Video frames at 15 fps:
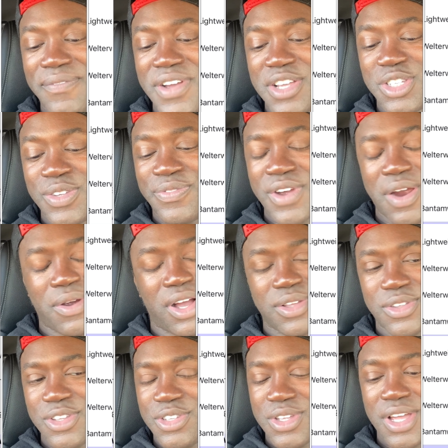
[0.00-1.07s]
versus
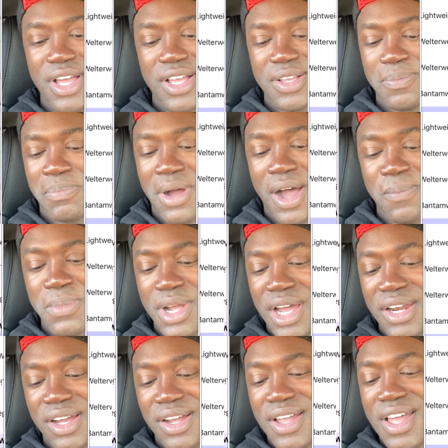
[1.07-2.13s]
Vera
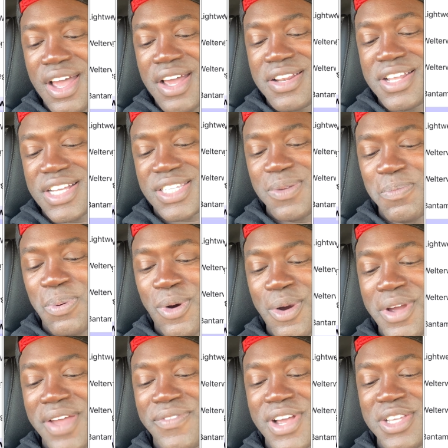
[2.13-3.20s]
Barnburner, Dustin
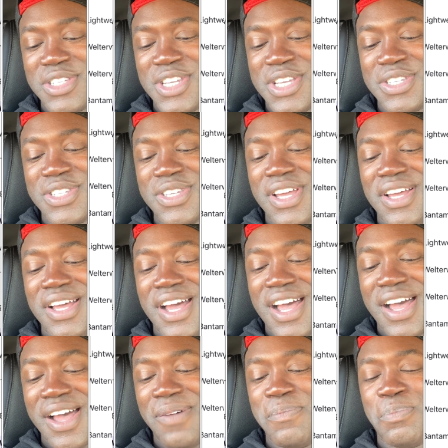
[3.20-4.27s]
Poirier versus
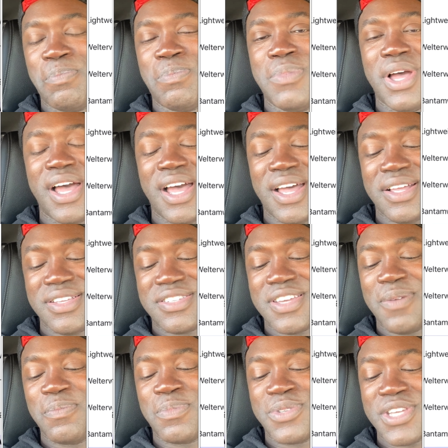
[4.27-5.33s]
um, uh,
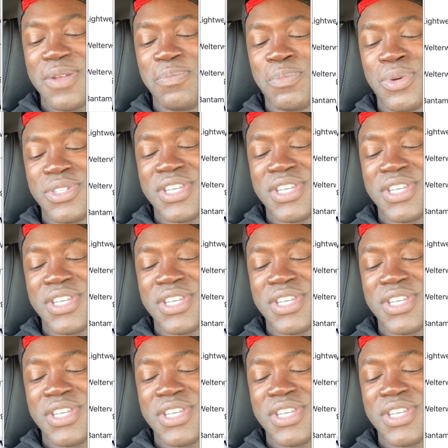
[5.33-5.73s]
Saint Saint